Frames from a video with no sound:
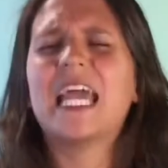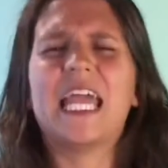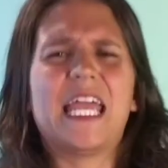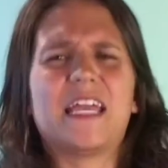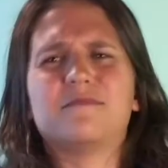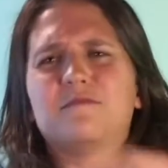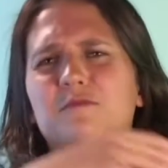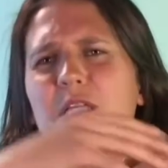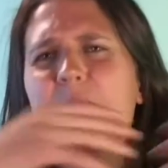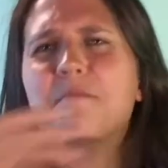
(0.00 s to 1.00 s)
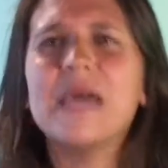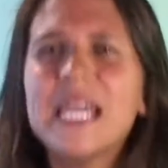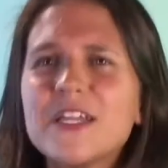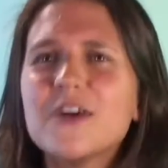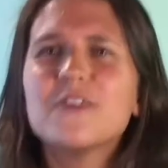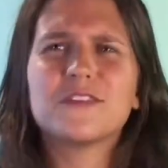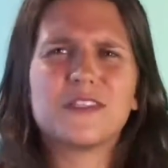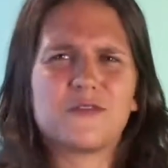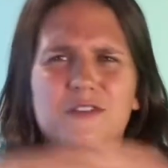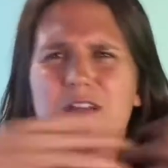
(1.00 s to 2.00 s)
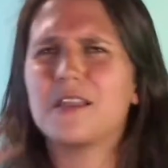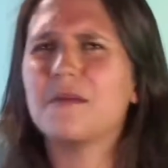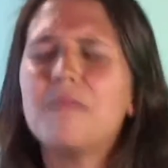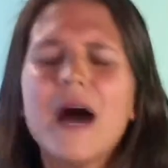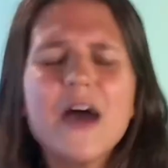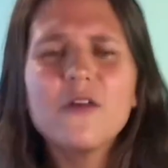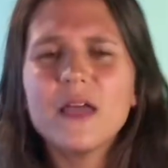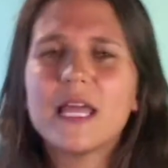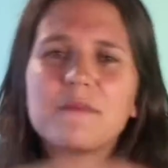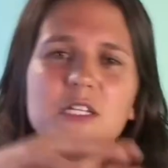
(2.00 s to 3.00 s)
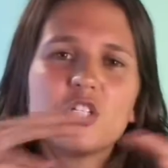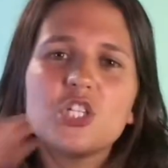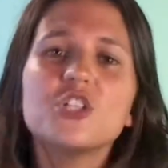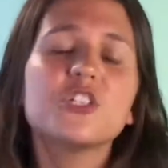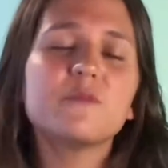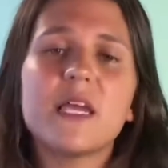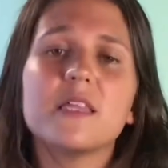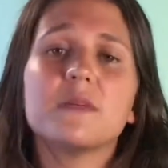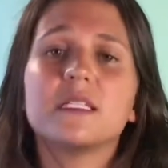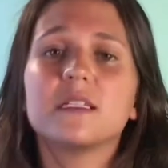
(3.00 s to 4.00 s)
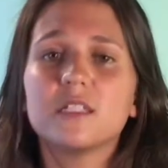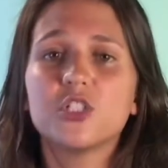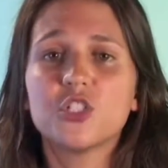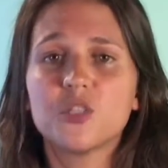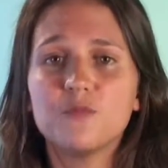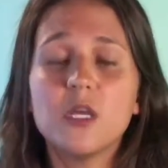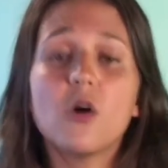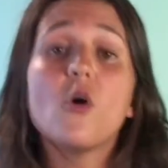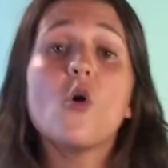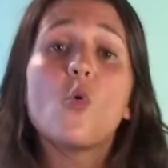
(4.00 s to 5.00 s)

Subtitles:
and tomatoes and there was calamari and she just made them a delicious meal